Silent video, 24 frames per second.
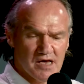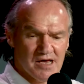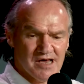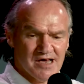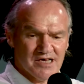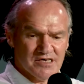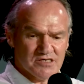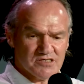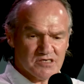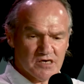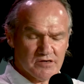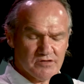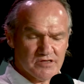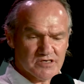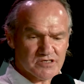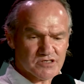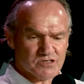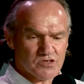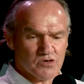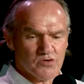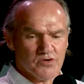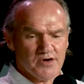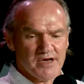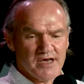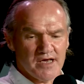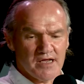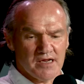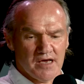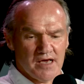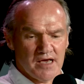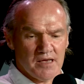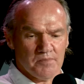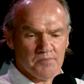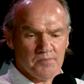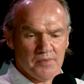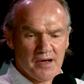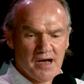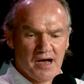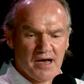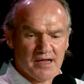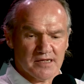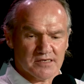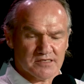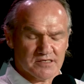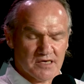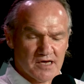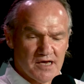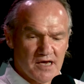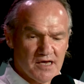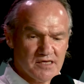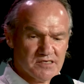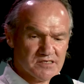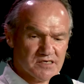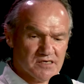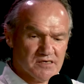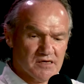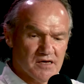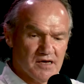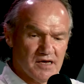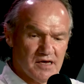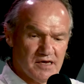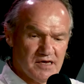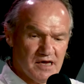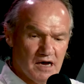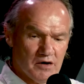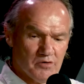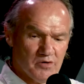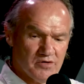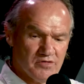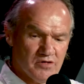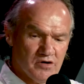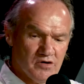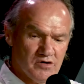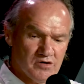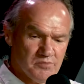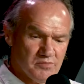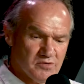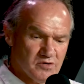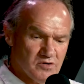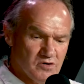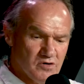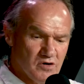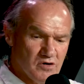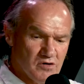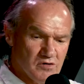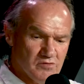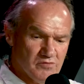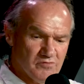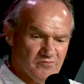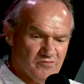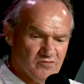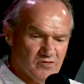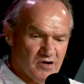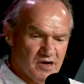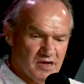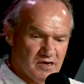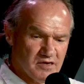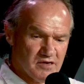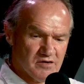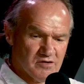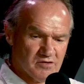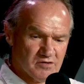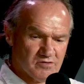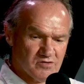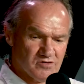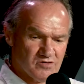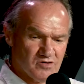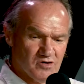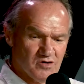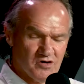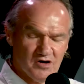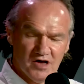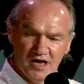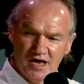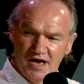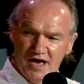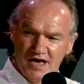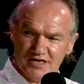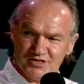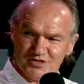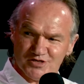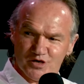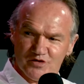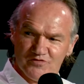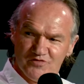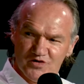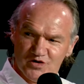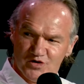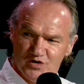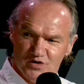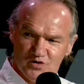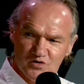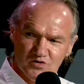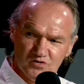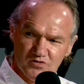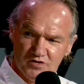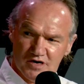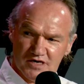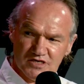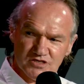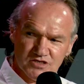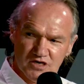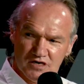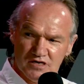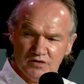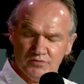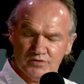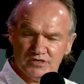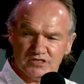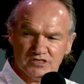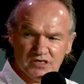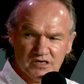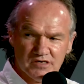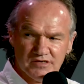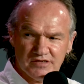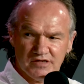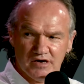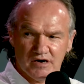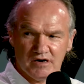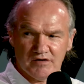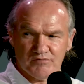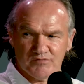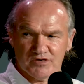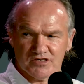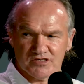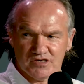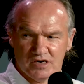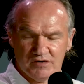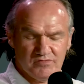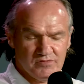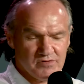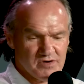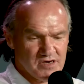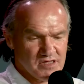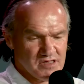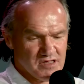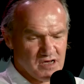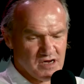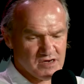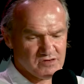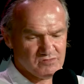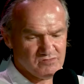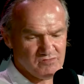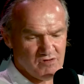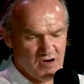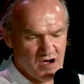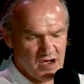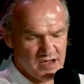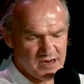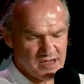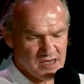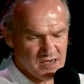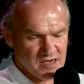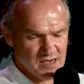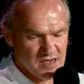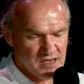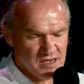So the story in, in part, it's, it's a, yeah, and her girlfriend her girl, has a sort of a girl crush on her, which I, which I really like writing.